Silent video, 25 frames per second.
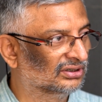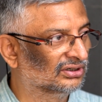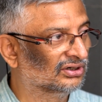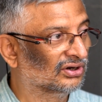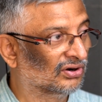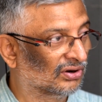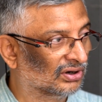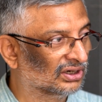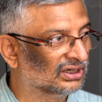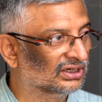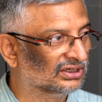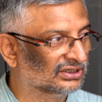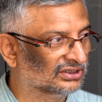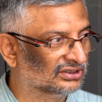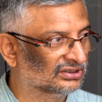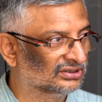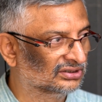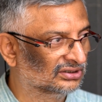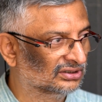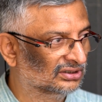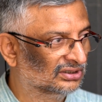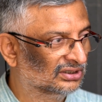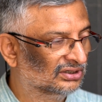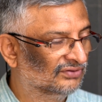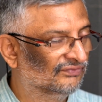knowledge,
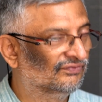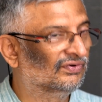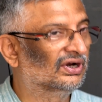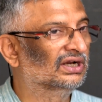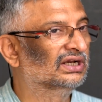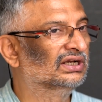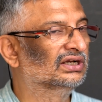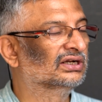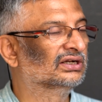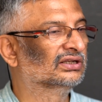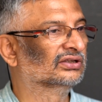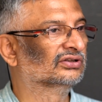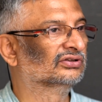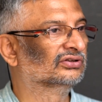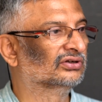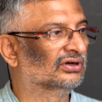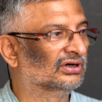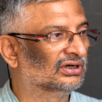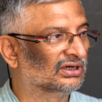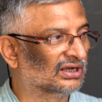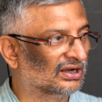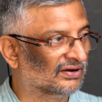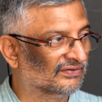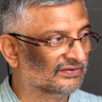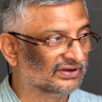why it is
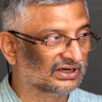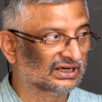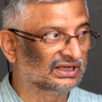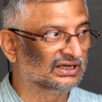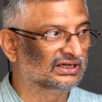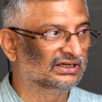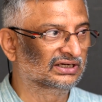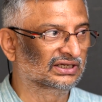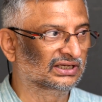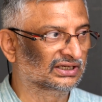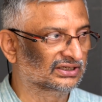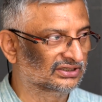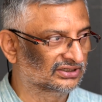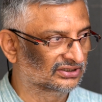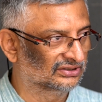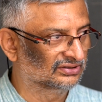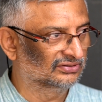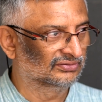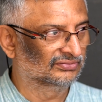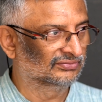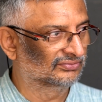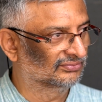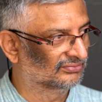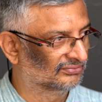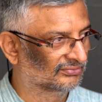not our heritage,
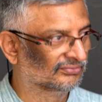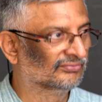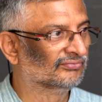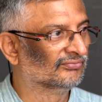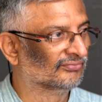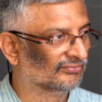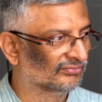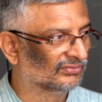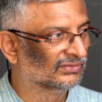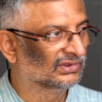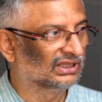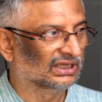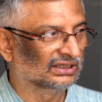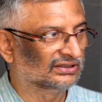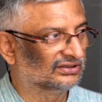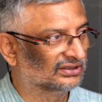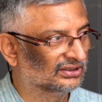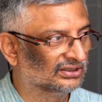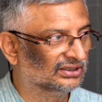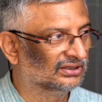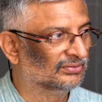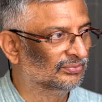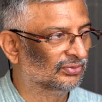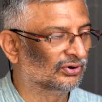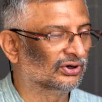that's
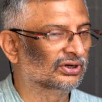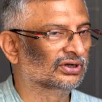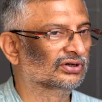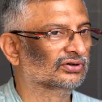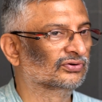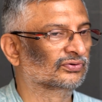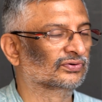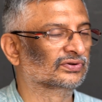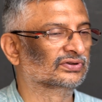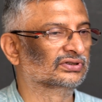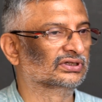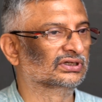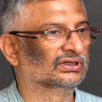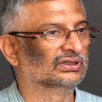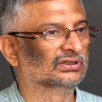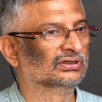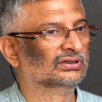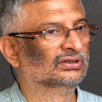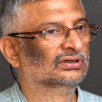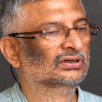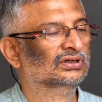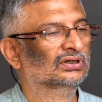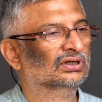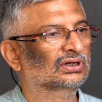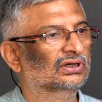a important question.
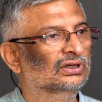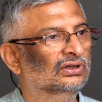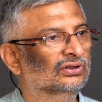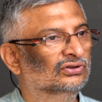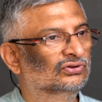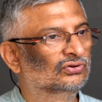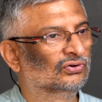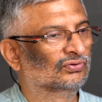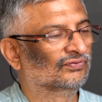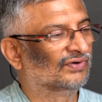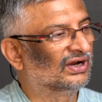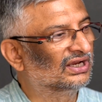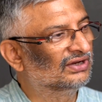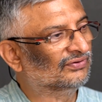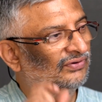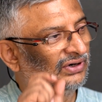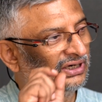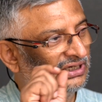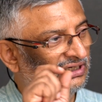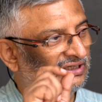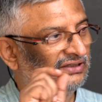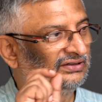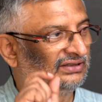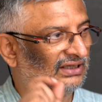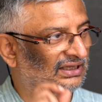So why
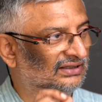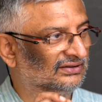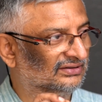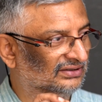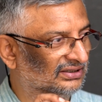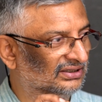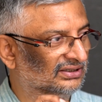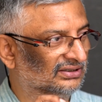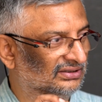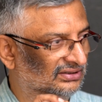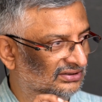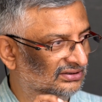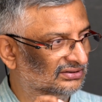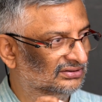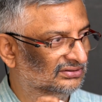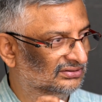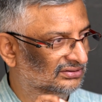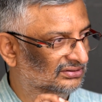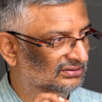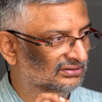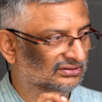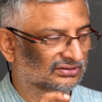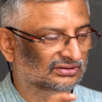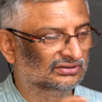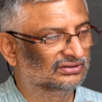only Sanskrit?
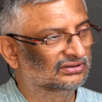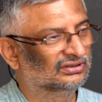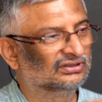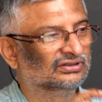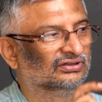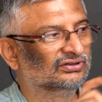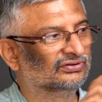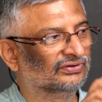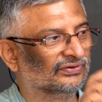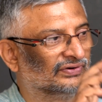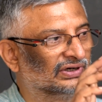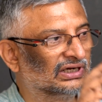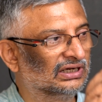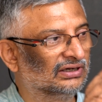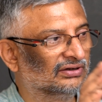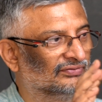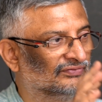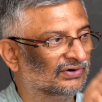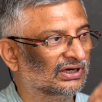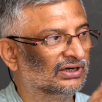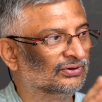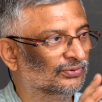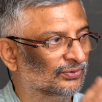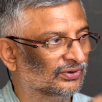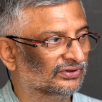This is
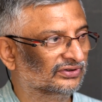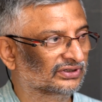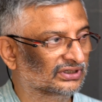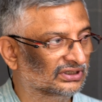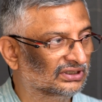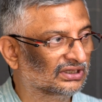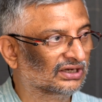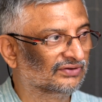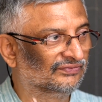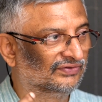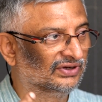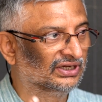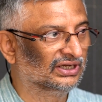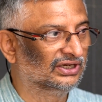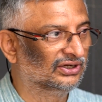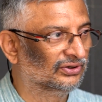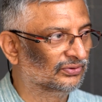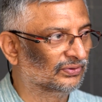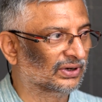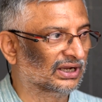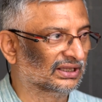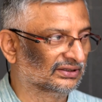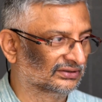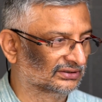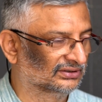one question that we need
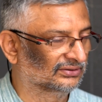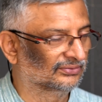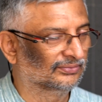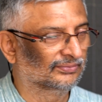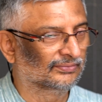to ask.